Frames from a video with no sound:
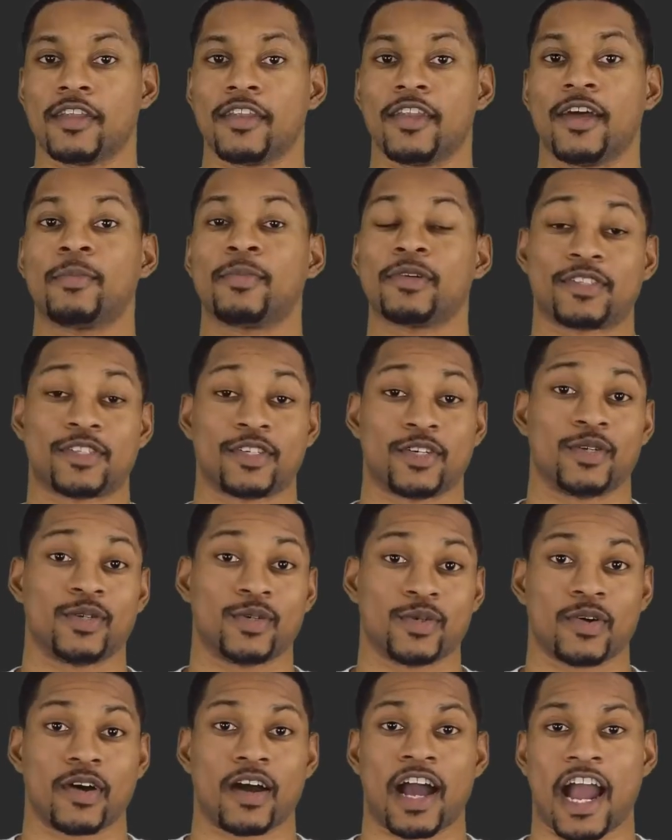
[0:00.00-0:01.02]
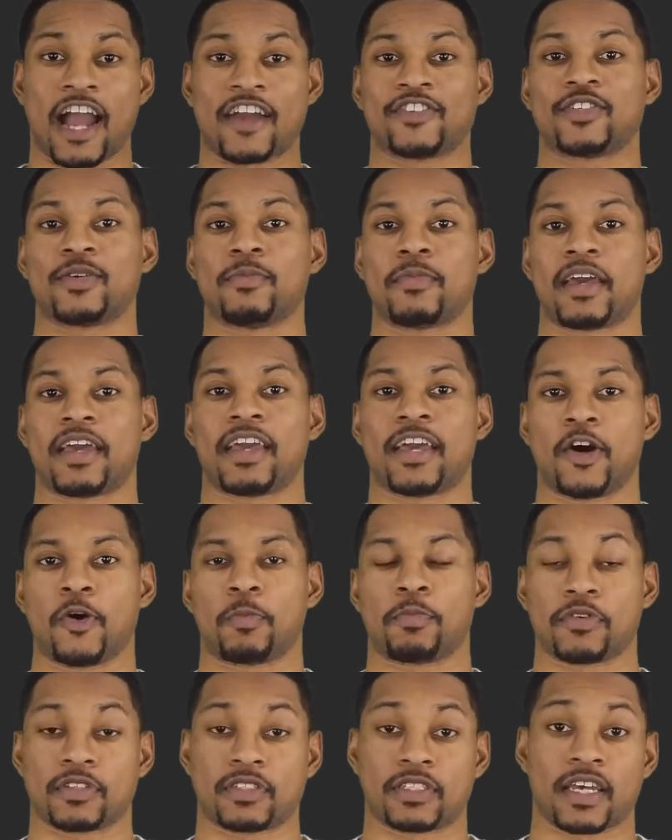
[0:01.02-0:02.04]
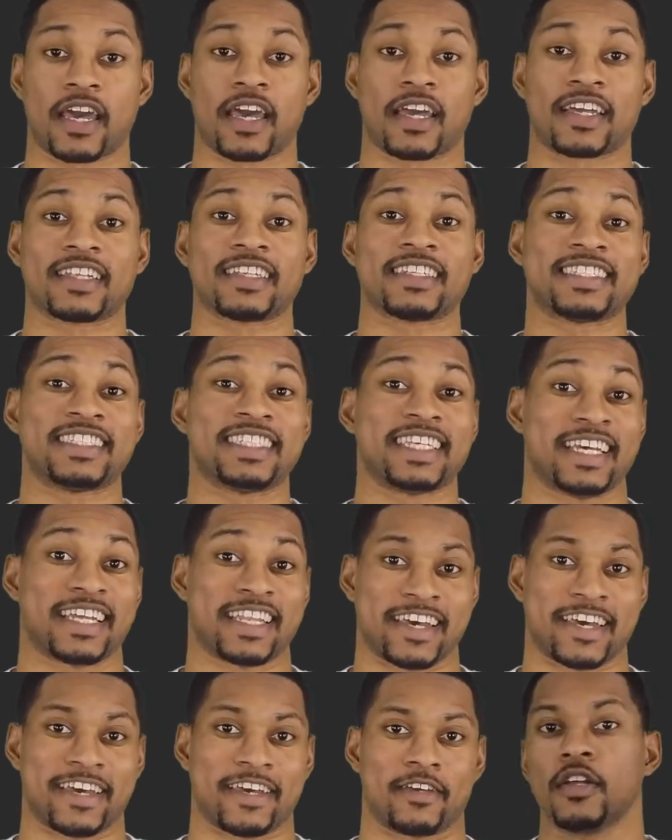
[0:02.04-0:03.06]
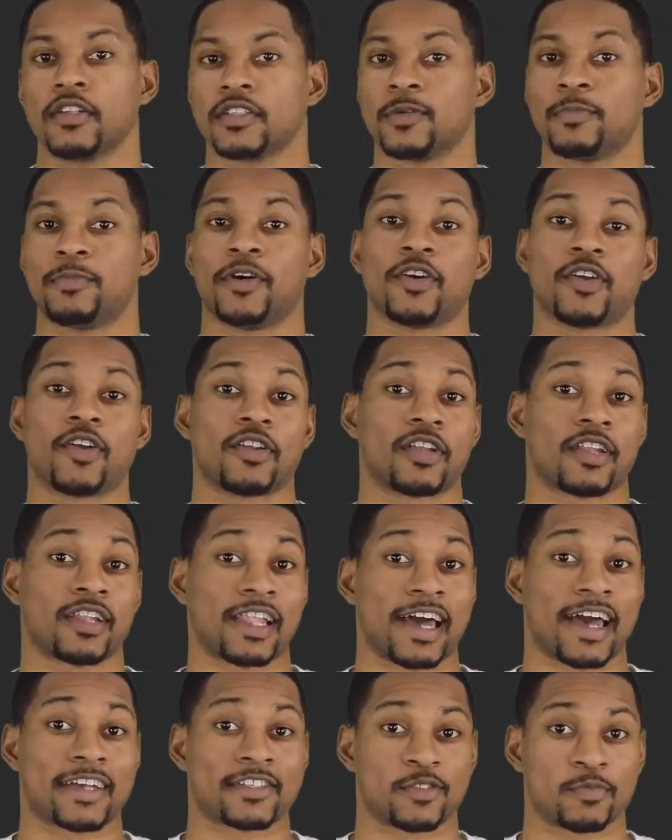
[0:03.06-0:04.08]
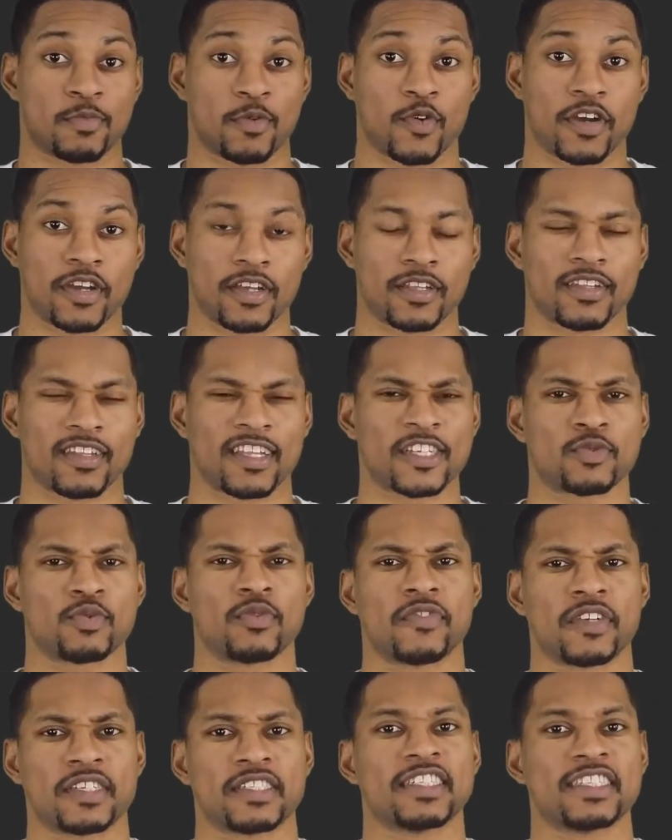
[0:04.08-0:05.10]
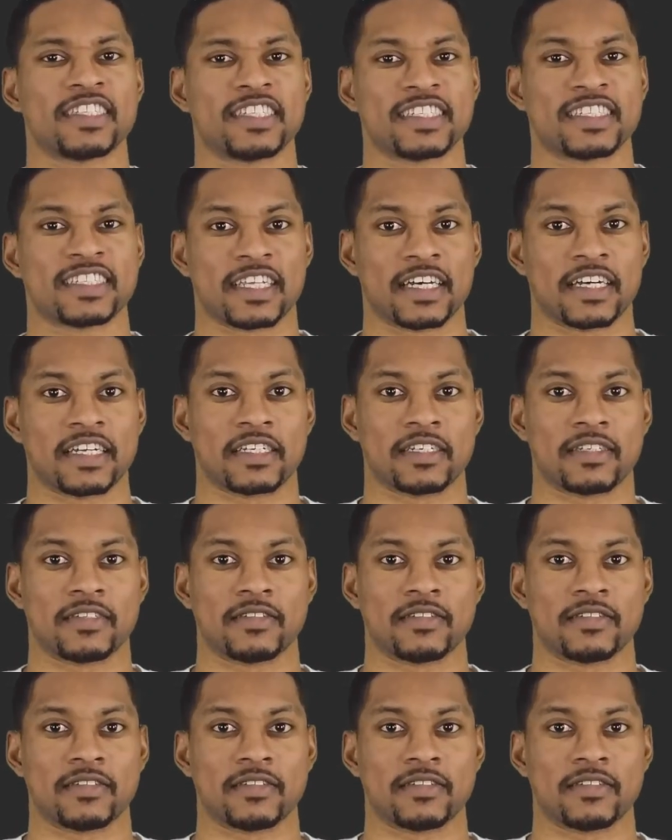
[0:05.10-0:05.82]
Number 2, hydrogen may help protect DNA. To build on the last point, let's revisit this study,